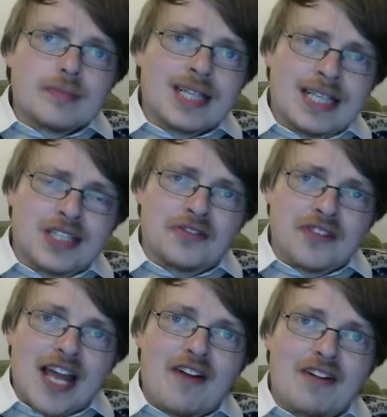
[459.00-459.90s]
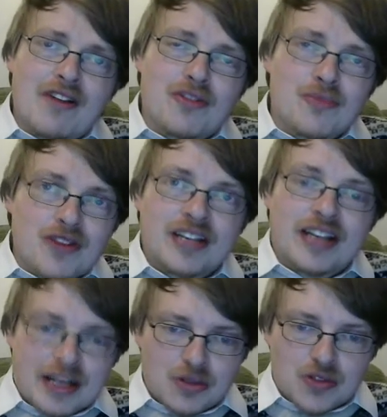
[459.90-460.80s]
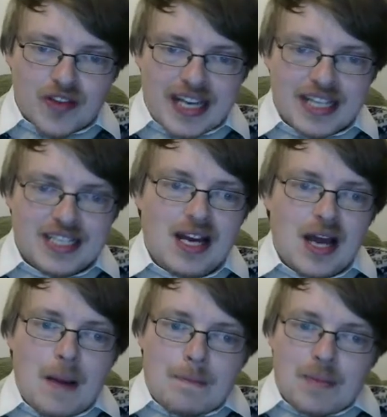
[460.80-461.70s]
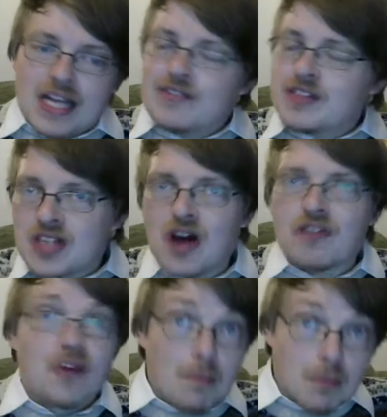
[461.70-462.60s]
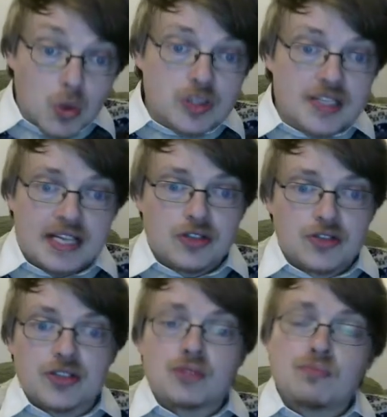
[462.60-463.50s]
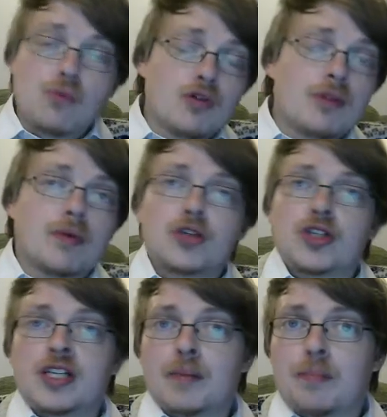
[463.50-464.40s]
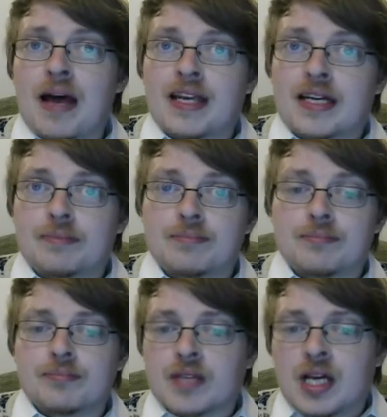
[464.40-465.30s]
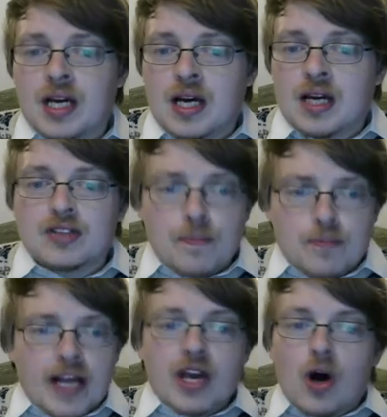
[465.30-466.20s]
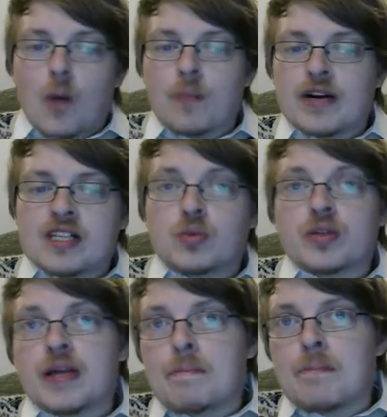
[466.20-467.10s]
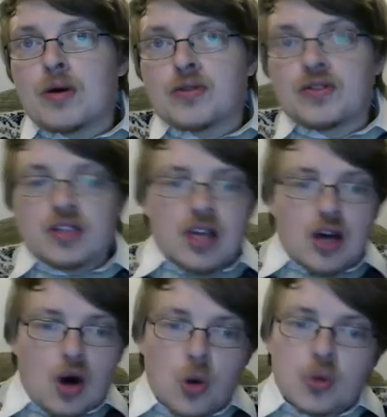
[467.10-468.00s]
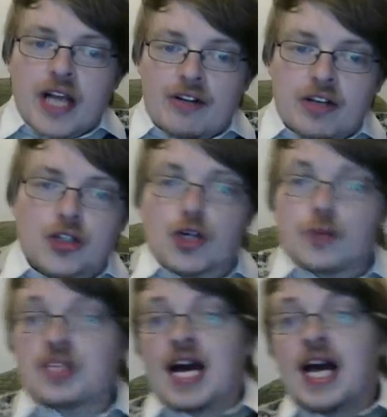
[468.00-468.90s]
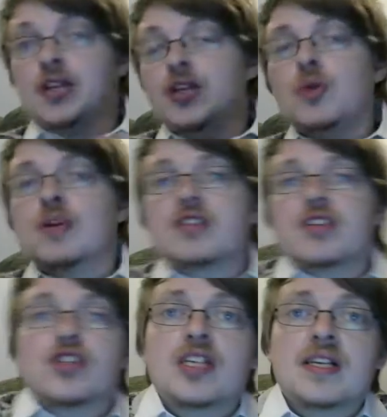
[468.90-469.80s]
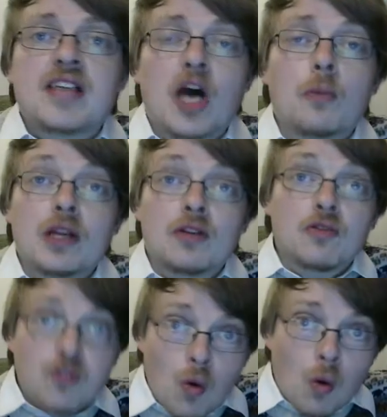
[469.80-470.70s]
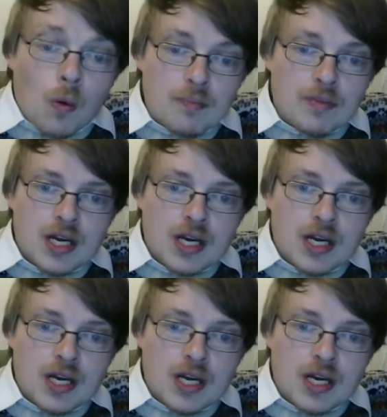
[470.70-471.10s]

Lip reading: in the Valeria from Red Nails vein, but even tougher, more dangerous, more emotionally compelling. So Brackett operates within both old character tropes and new ones that she is helping form,